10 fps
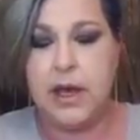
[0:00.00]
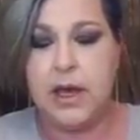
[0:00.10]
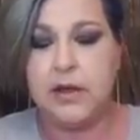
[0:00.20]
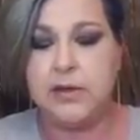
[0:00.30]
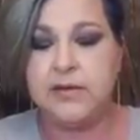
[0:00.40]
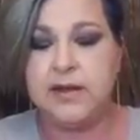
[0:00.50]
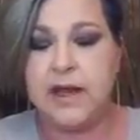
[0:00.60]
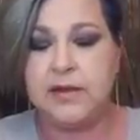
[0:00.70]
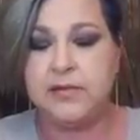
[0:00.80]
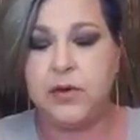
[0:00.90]
How long does it
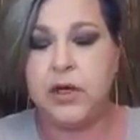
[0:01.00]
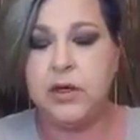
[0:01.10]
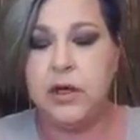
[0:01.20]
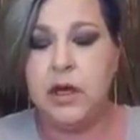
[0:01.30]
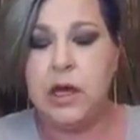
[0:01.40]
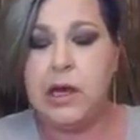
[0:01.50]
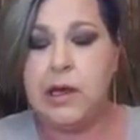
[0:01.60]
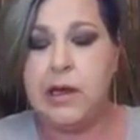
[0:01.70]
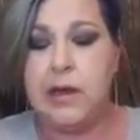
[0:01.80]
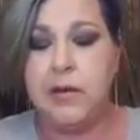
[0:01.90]
last for?
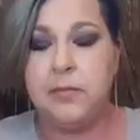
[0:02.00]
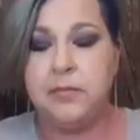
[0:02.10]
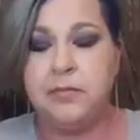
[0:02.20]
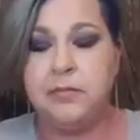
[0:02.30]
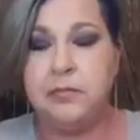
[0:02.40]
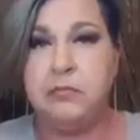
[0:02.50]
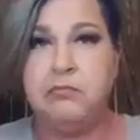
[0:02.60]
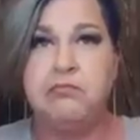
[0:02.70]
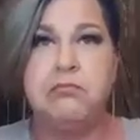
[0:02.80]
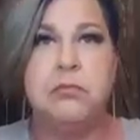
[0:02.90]
I've
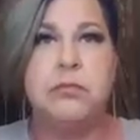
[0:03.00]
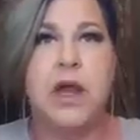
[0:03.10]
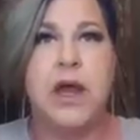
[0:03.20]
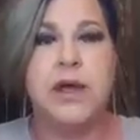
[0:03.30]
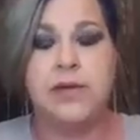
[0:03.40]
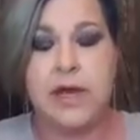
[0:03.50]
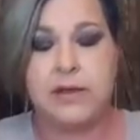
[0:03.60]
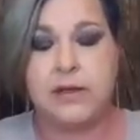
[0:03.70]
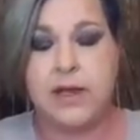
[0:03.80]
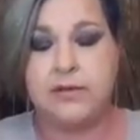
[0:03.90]

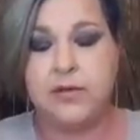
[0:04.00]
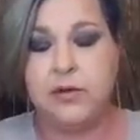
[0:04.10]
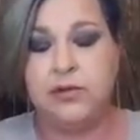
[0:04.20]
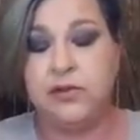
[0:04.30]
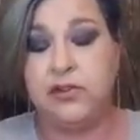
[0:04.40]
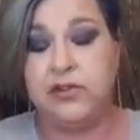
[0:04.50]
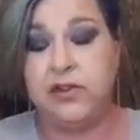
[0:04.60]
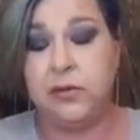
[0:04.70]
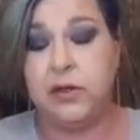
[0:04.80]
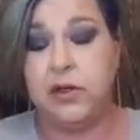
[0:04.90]
had it last through a full
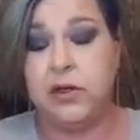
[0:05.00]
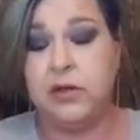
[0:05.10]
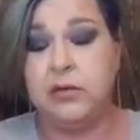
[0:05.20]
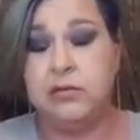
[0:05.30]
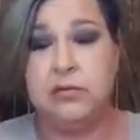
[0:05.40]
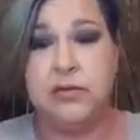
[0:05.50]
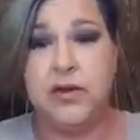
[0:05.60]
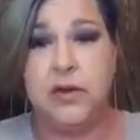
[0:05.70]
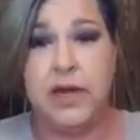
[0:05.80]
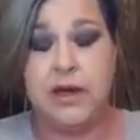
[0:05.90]
shift at work.
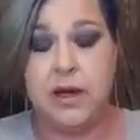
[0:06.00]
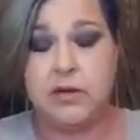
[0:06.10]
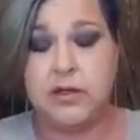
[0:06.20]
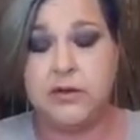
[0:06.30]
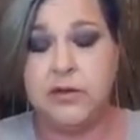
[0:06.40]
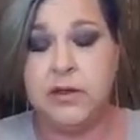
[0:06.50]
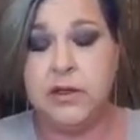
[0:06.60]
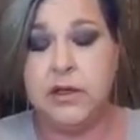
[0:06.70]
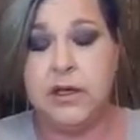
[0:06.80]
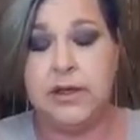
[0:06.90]
So 8 hours.
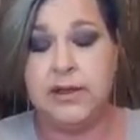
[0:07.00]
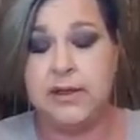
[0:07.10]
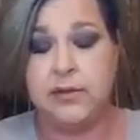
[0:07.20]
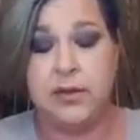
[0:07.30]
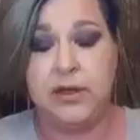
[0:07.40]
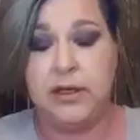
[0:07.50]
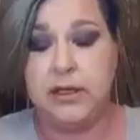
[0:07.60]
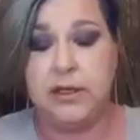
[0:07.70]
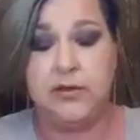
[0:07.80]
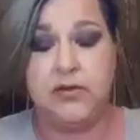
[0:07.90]
And that's with
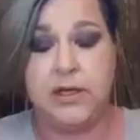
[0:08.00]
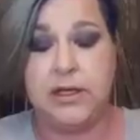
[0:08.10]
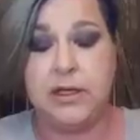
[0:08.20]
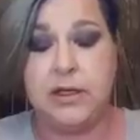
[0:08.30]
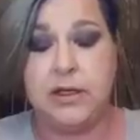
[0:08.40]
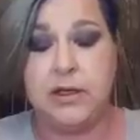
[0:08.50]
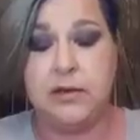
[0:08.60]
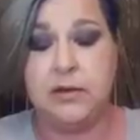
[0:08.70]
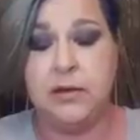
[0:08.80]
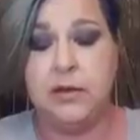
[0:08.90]
eating and drinking
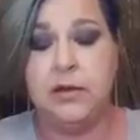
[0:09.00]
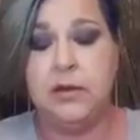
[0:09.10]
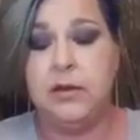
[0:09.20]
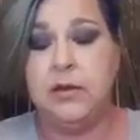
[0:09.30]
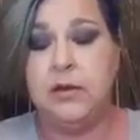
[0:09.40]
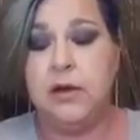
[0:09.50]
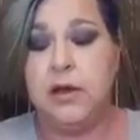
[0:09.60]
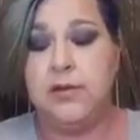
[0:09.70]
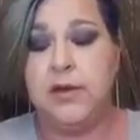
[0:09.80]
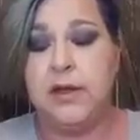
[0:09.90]
and
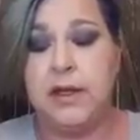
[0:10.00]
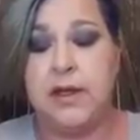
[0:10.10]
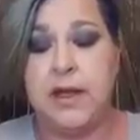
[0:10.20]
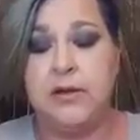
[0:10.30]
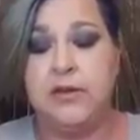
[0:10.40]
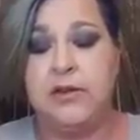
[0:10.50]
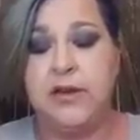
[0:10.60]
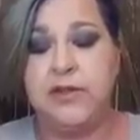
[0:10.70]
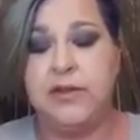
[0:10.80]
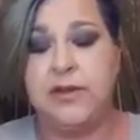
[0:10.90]
everything like that. You just
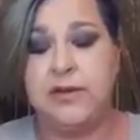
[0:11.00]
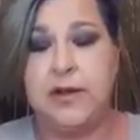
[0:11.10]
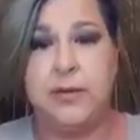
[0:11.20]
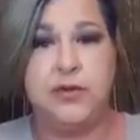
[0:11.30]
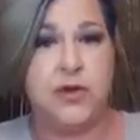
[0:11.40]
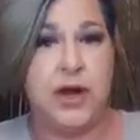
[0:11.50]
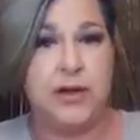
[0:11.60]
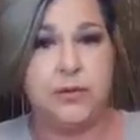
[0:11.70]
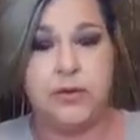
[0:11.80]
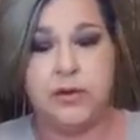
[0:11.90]
have to give it the time to
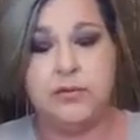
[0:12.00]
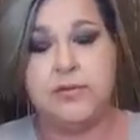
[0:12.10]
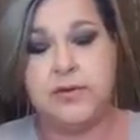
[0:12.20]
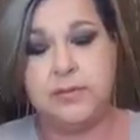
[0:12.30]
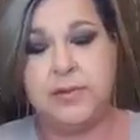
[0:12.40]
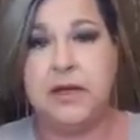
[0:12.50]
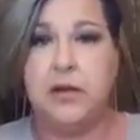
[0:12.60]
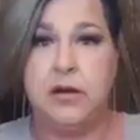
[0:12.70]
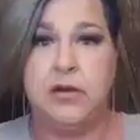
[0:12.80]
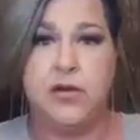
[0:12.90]
dry or speed
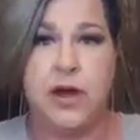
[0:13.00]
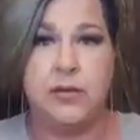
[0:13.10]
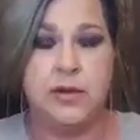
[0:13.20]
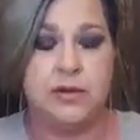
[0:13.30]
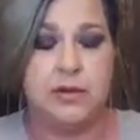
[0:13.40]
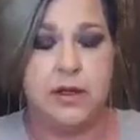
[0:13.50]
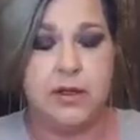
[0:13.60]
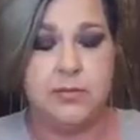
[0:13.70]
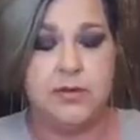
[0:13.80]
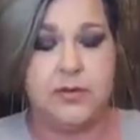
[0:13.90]
along the drying with
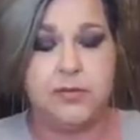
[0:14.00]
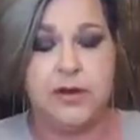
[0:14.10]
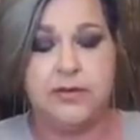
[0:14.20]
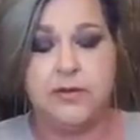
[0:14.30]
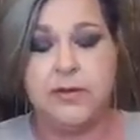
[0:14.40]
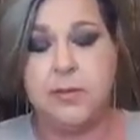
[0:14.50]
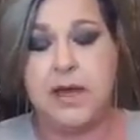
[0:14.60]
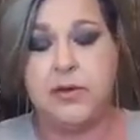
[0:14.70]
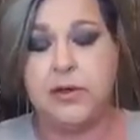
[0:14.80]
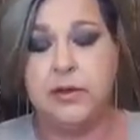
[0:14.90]
some translucent
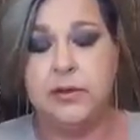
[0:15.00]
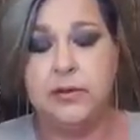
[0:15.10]
powder.